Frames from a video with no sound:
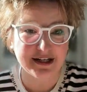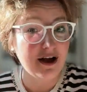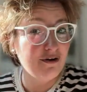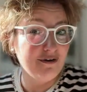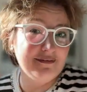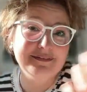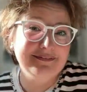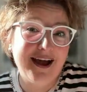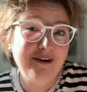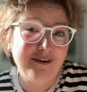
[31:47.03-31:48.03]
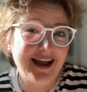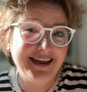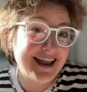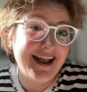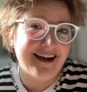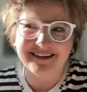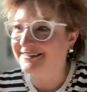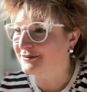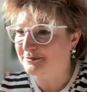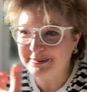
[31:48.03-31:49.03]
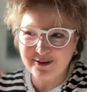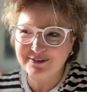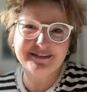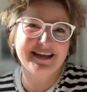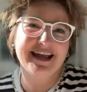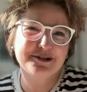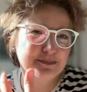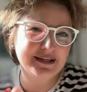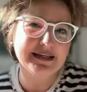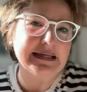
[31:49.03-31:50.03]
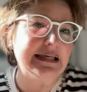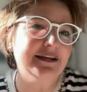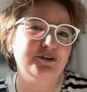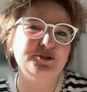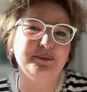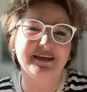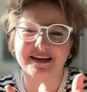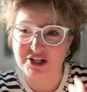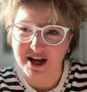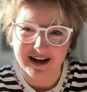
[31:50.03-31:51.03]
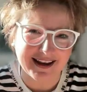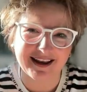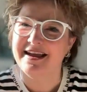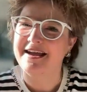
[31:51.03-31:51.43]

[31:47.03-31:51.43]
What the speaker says: Now I dare to be on stage, being a keynote speaker, juggling